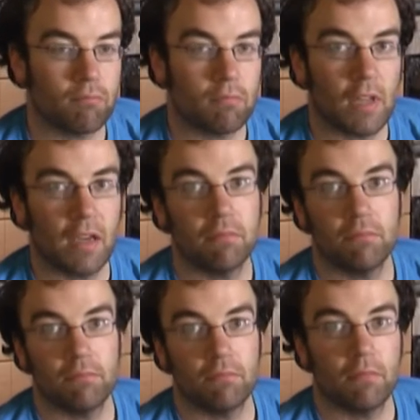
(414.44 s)
yeah,
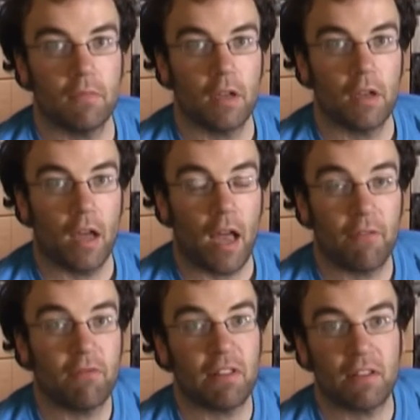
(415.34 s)

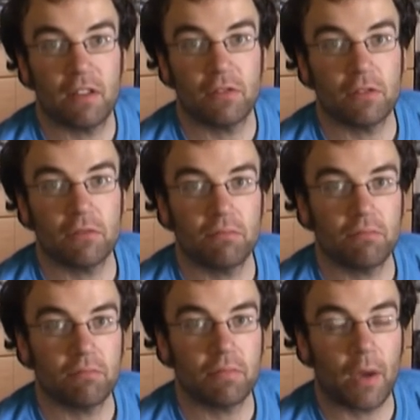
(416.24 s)
everything's
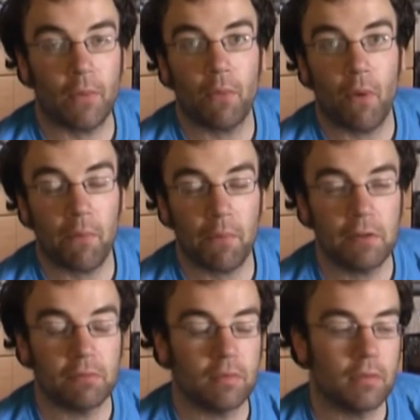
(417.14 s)
going quite
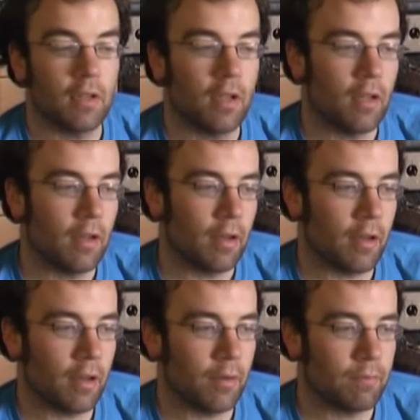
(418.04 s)
well.
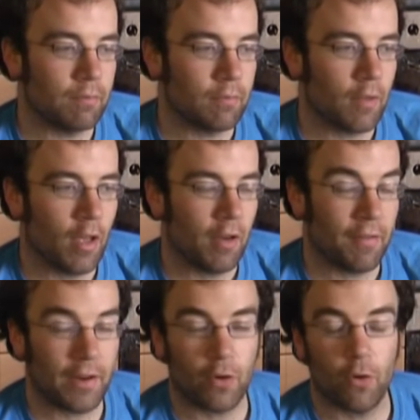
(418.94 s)
I've
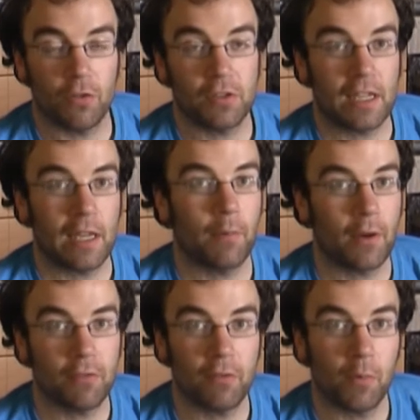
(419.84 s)
had a course of chemo
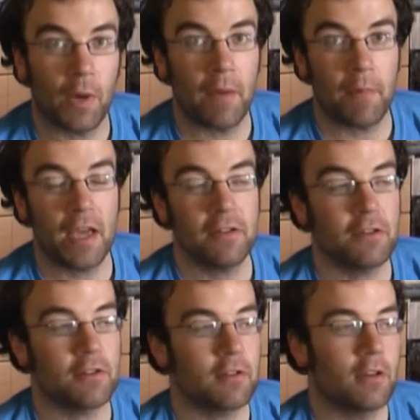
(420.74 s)
for my
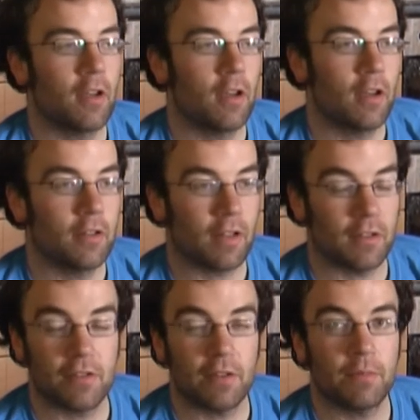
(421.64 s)
MS. That
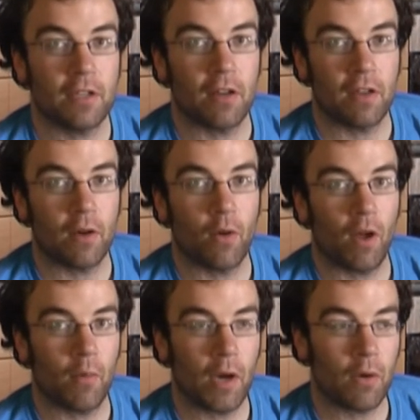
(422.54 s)
seemed to go down
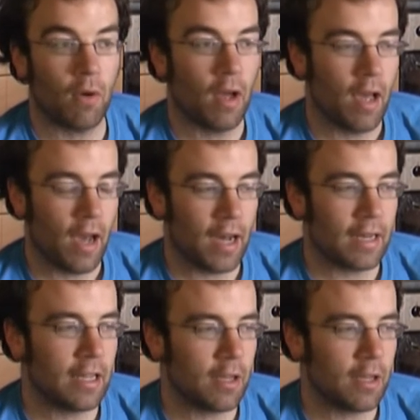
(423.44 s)
quite well. And in the